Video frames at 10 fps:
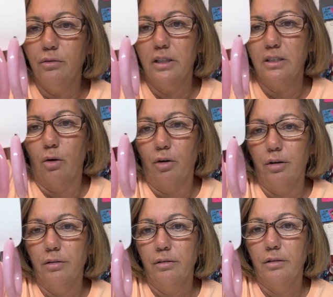these
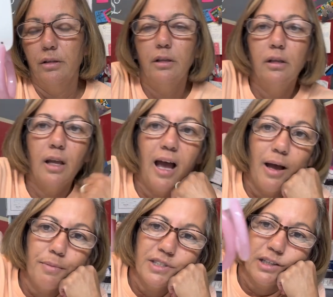are.
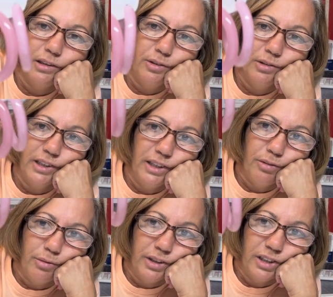Absolutely
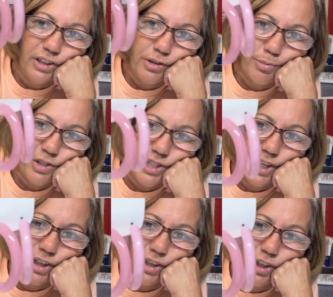
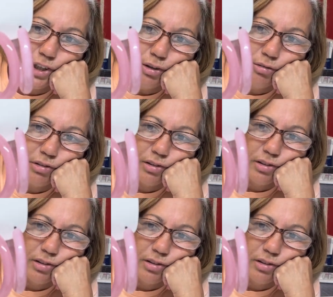100% cute.